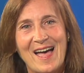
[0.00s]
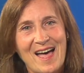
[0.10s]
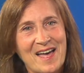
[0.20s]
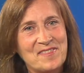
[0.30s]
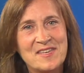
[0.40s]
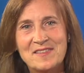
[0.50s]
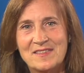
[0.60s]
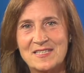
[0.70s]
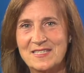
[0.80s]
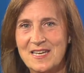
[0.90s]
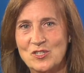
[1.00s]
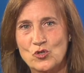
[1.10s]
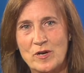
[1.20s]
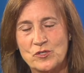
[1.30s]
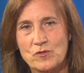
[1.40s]
I think that the state
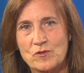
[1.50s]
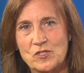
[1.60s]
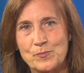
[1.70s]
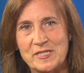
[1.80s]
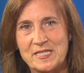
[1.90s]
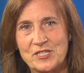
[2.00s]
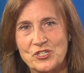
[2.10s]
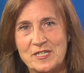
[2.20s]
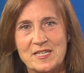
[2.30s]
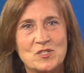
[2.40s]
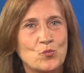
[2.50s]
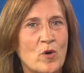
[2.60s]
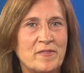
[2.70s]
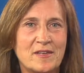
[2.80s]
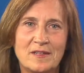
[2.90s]
treasurer's position is
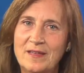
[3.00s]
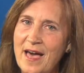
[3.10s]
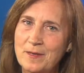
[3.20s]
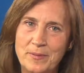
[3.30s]
one that a lot of